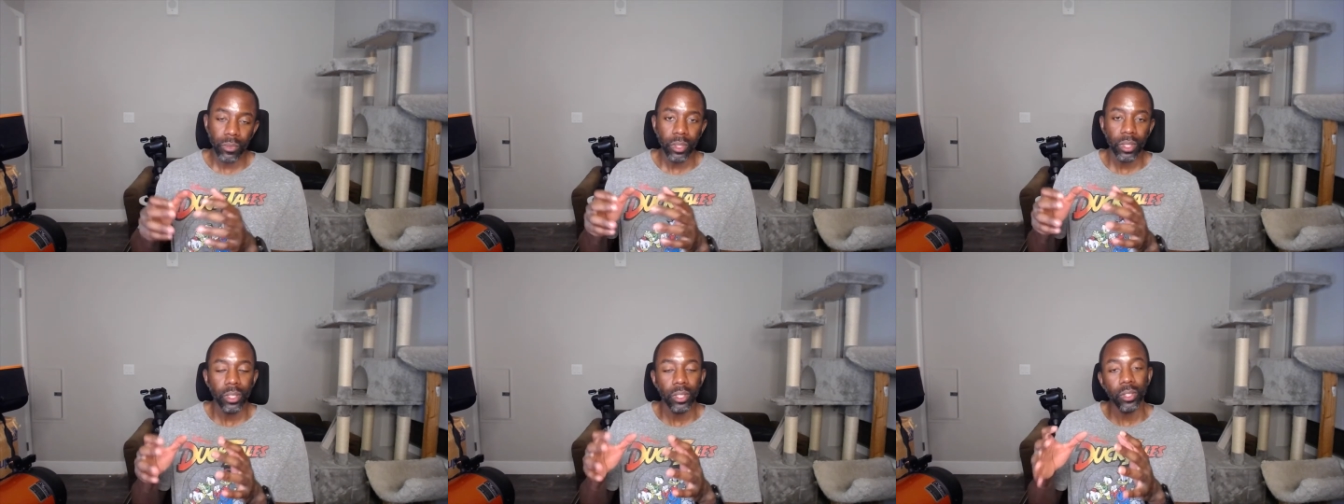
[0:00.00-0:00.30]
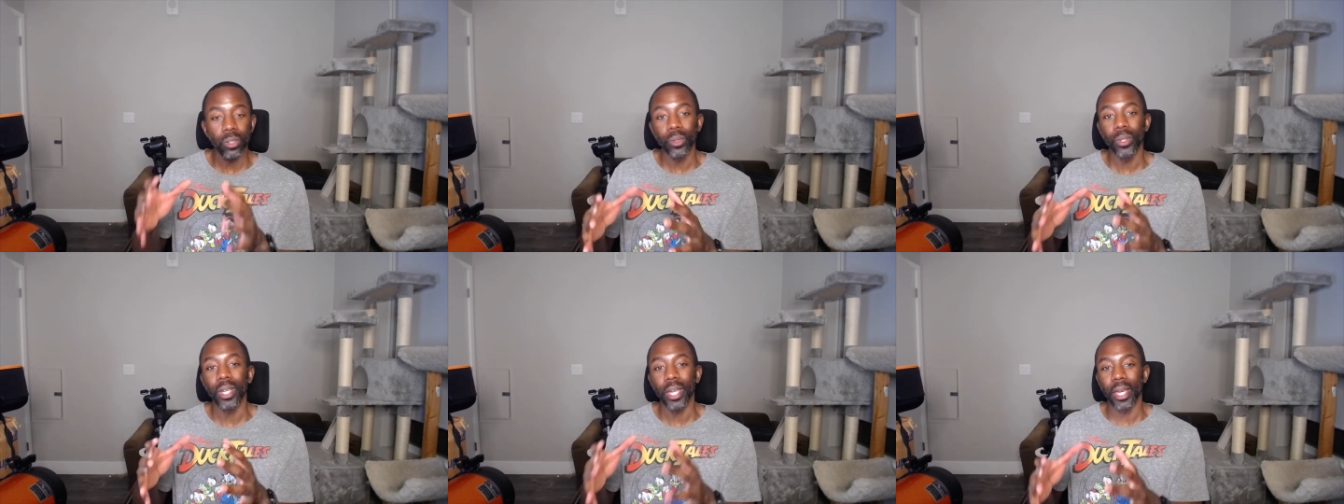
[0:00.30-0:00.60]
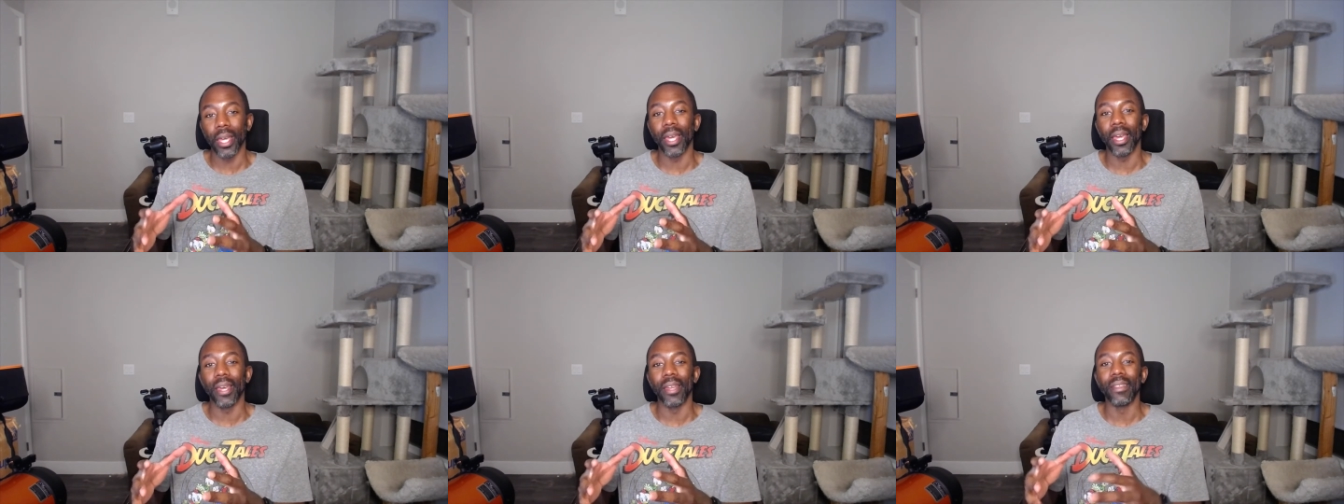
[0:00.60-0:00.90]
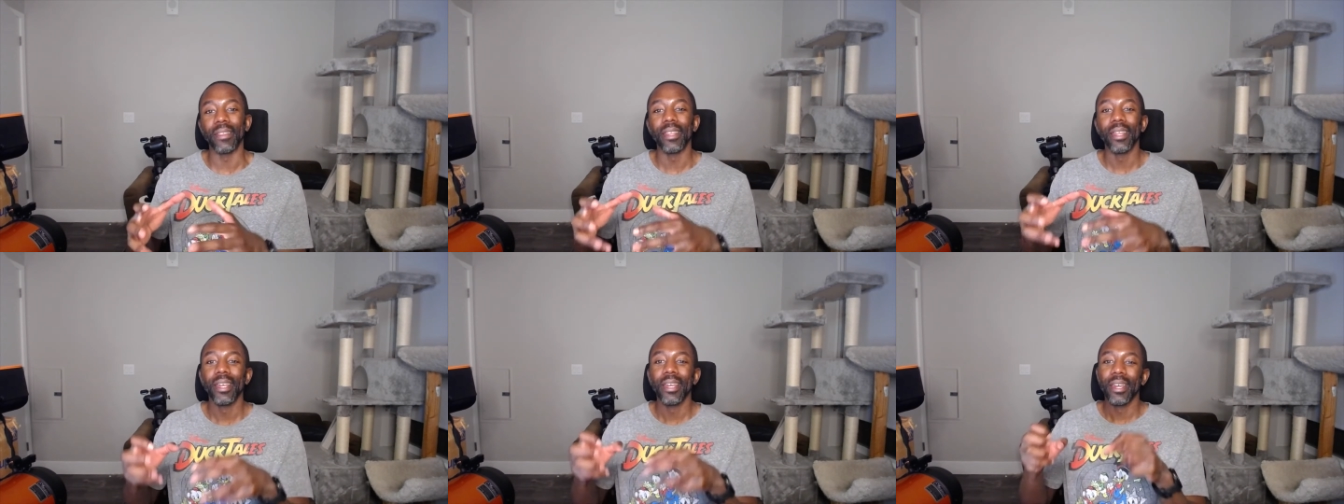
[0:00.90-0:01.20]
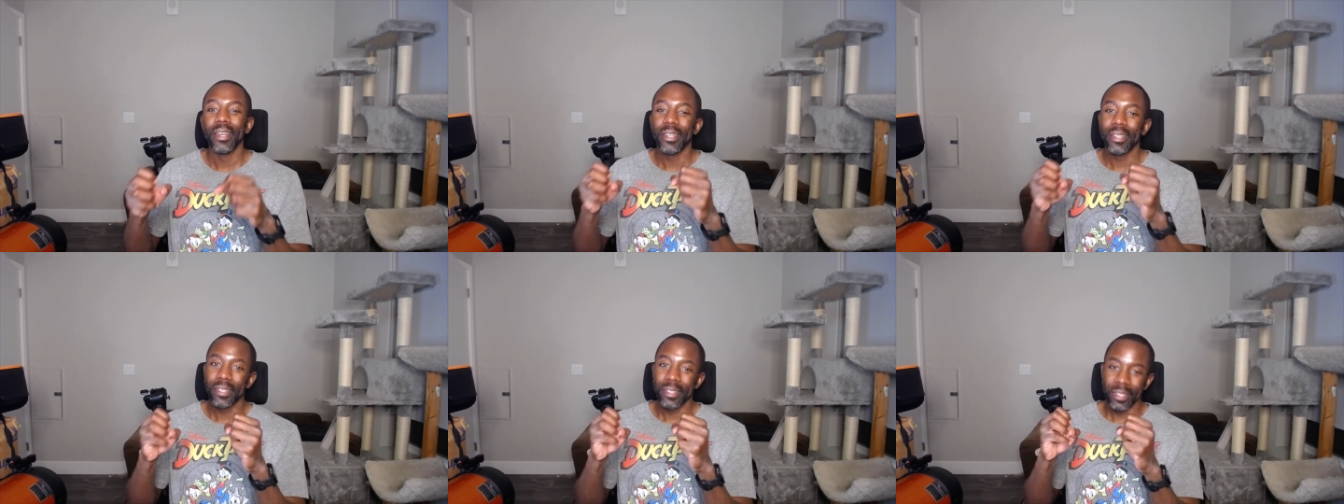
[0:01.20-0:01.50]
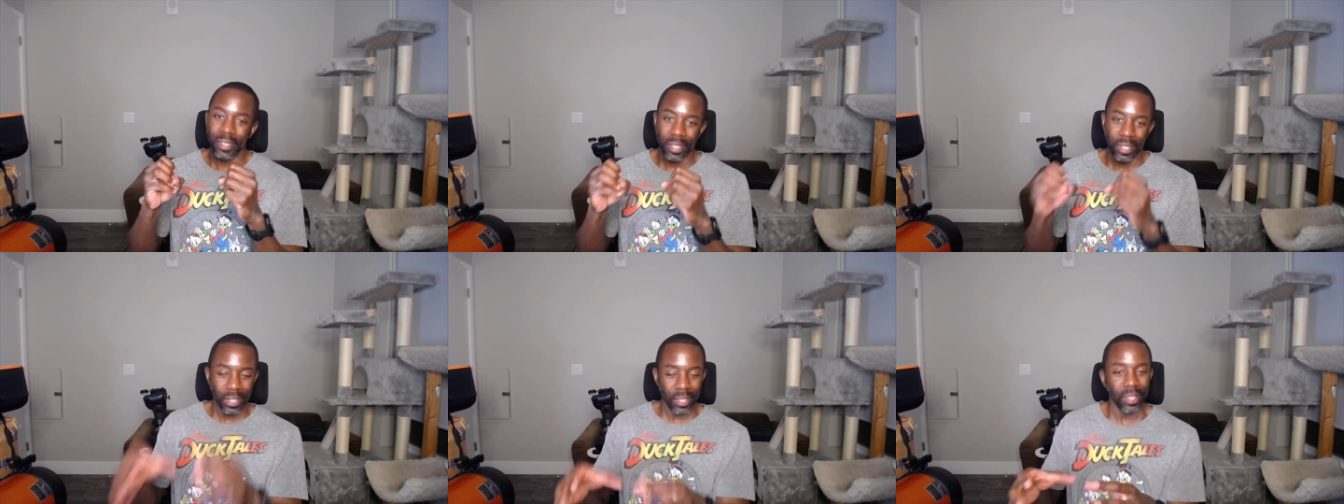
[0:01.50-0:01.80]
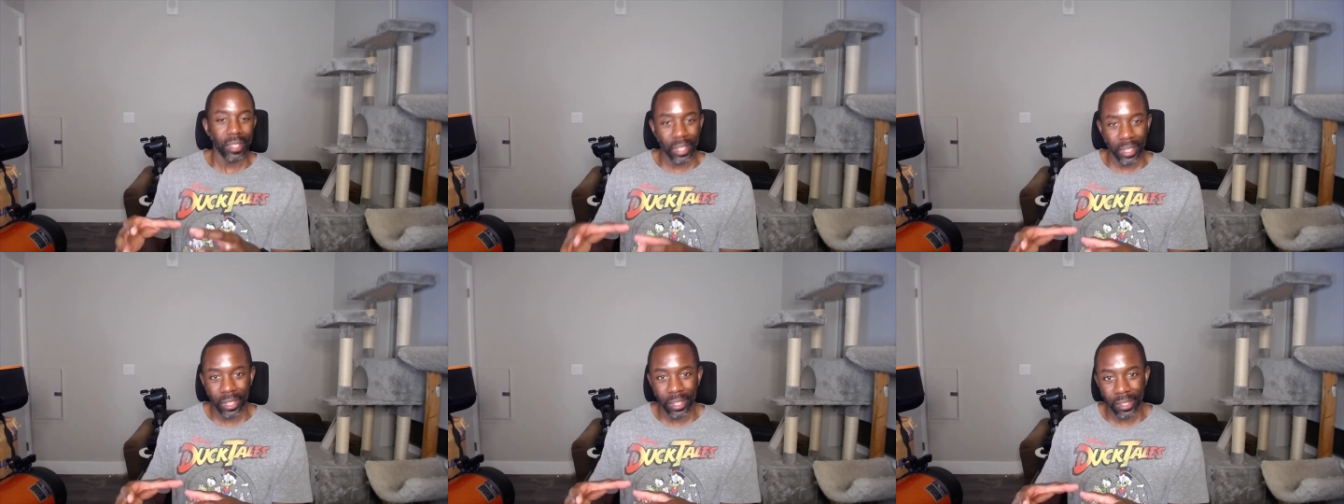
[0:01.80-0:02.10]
you can get a